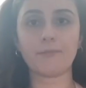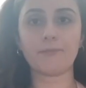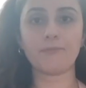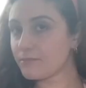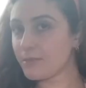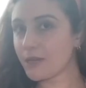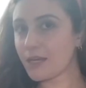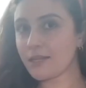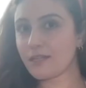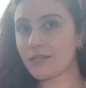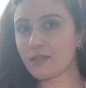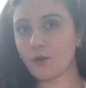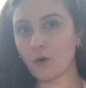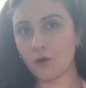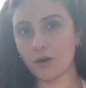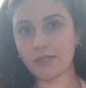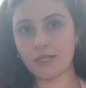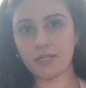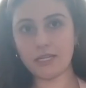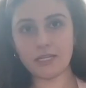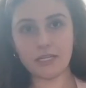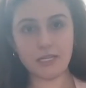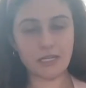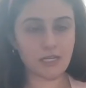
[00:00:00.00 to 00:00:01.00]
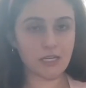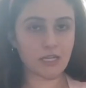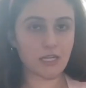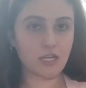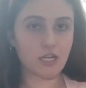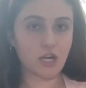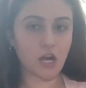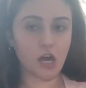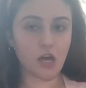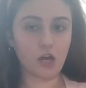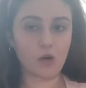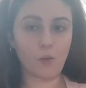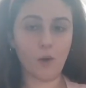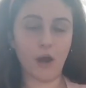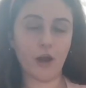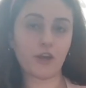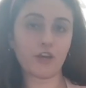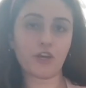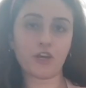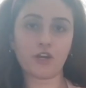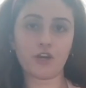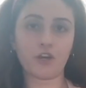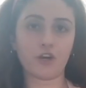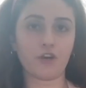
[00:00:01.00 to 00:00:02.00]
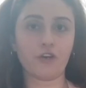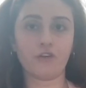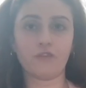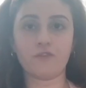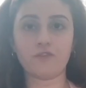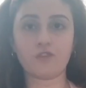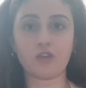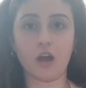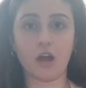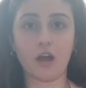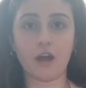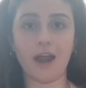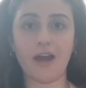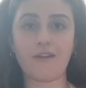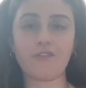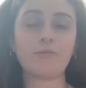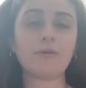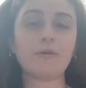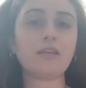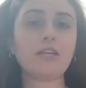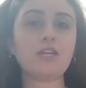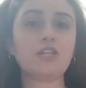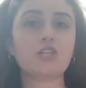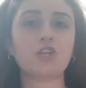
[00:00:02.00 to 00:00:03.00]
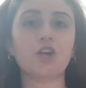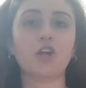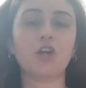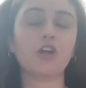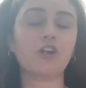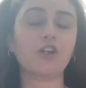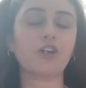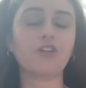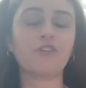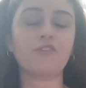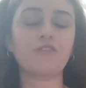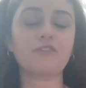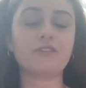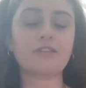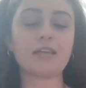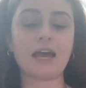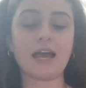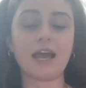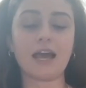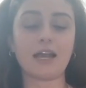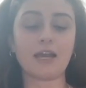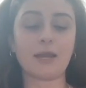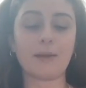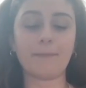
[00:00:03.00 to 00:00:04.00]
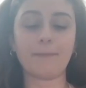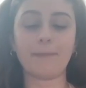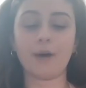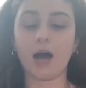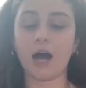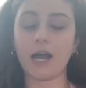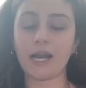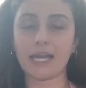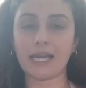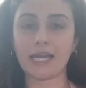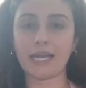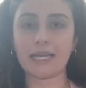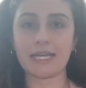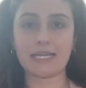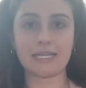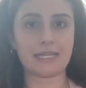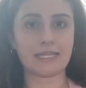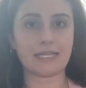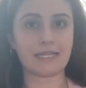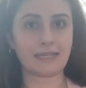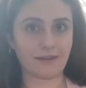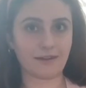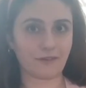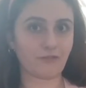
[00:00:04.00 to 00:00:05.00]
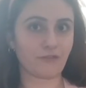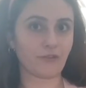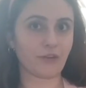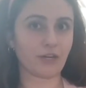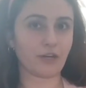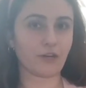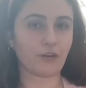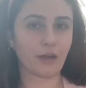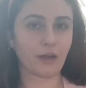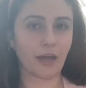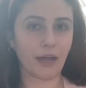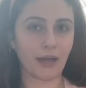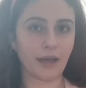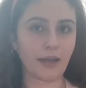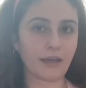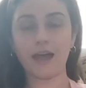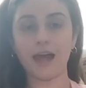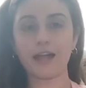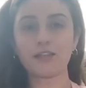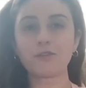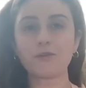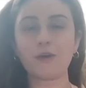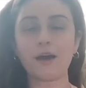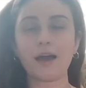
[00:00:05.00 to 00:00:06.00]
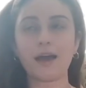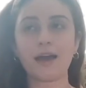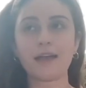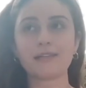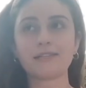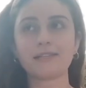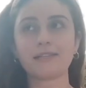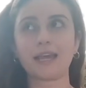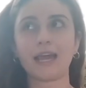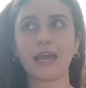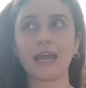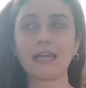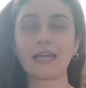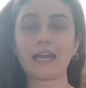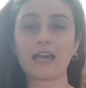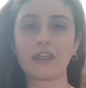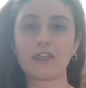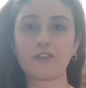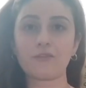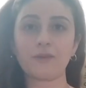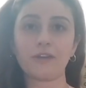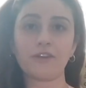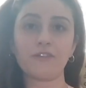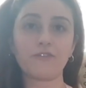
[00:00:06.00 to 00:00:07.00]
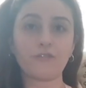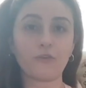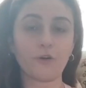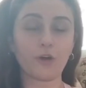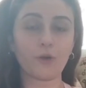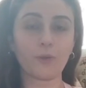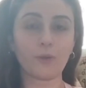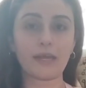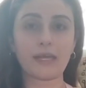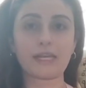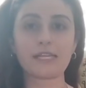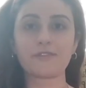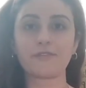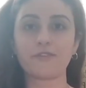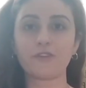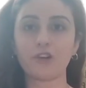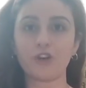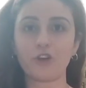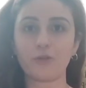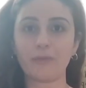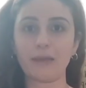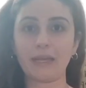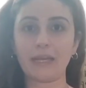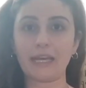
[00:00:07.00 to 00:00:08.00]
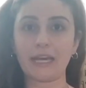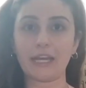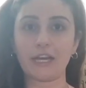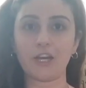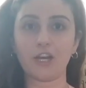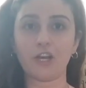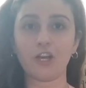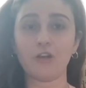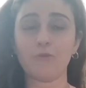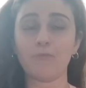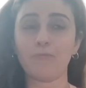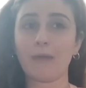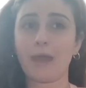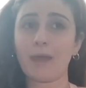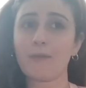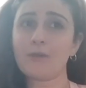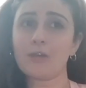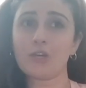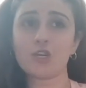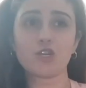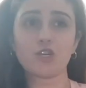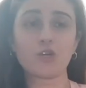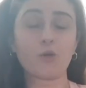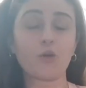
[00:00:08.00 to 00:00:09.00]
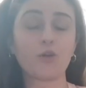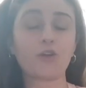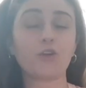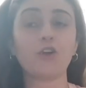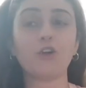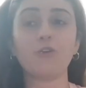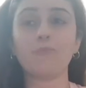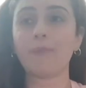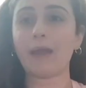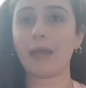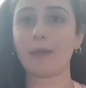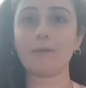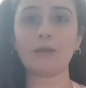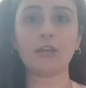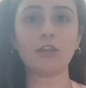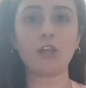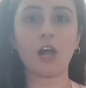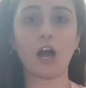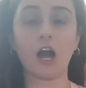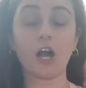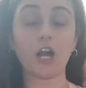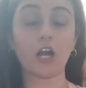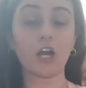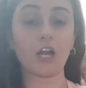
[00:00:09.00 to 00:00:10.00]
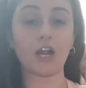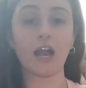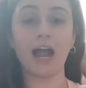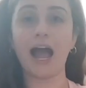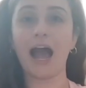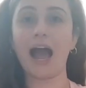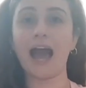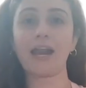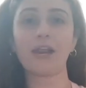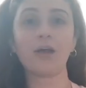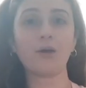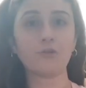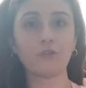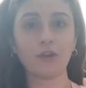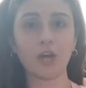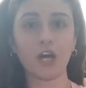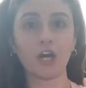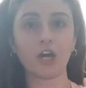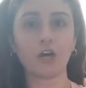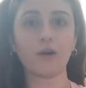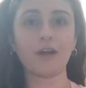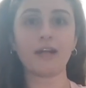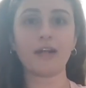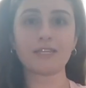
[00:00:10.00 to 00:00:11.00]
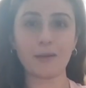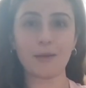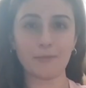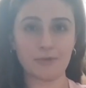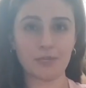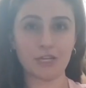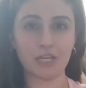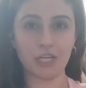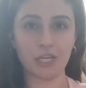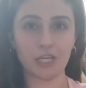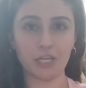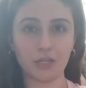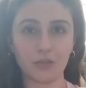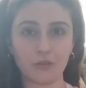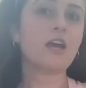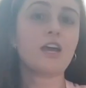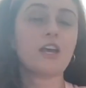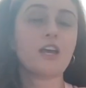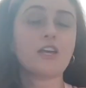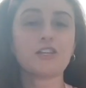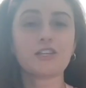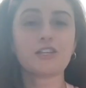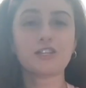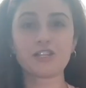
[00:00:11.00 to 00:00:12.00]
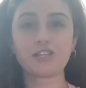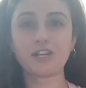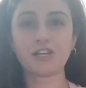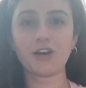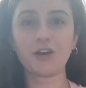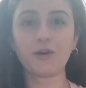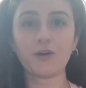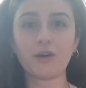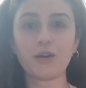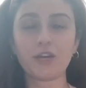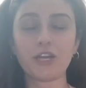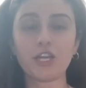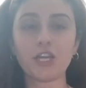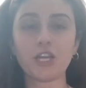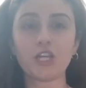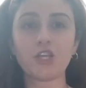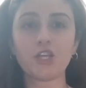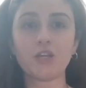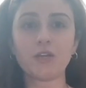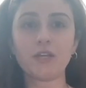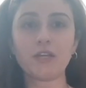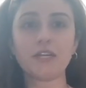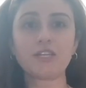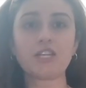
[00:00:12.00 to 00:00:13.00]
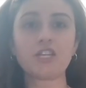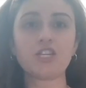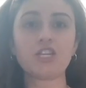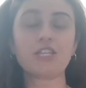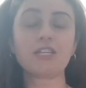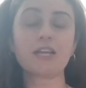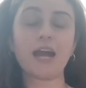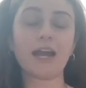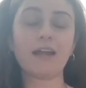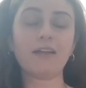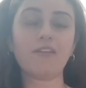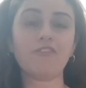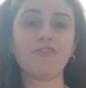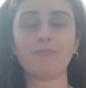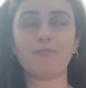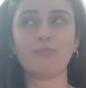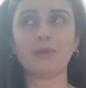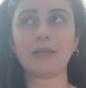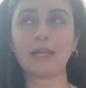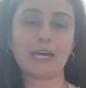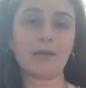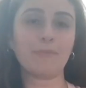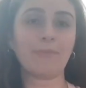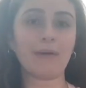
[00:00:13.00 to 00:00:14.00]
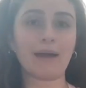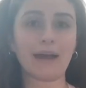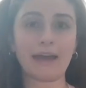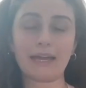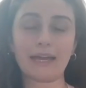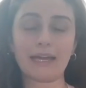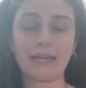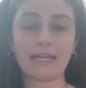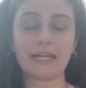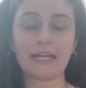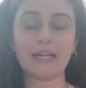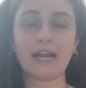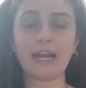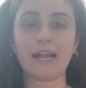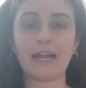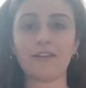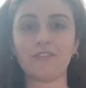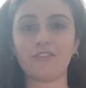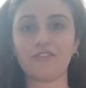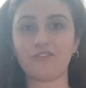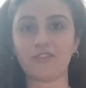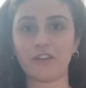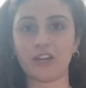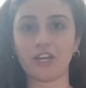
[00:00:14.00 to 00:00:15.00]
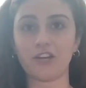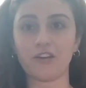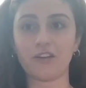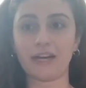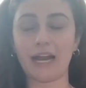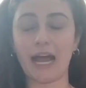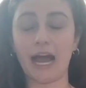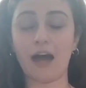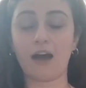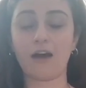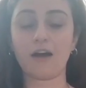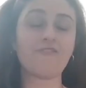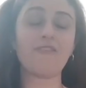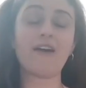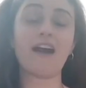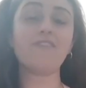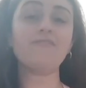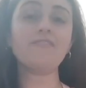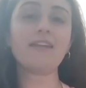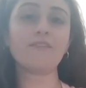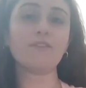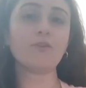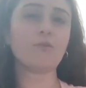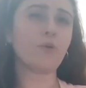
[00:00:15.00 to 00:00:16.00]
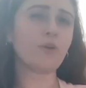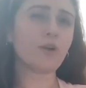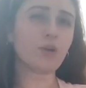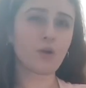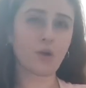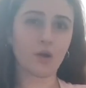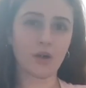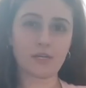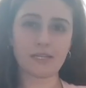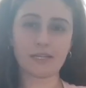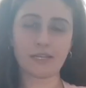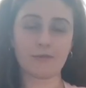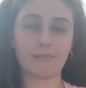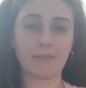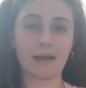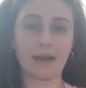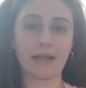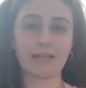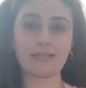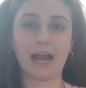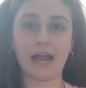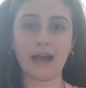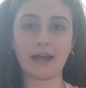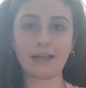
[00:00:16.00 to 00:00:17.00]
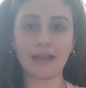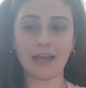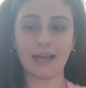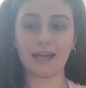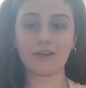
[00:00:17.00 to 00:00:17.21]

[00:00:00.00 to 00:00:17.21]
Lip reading: because the corset doesn't know where your curves are. Everybody's curves and body is different, okay? That's why I say like 3 to 4 weeks for a beginner, maybe shorter, maybe longer. I don't know, it's up to you. So you need to just kind of play it by ear and figure it out. If I've never worn a corset in my entire life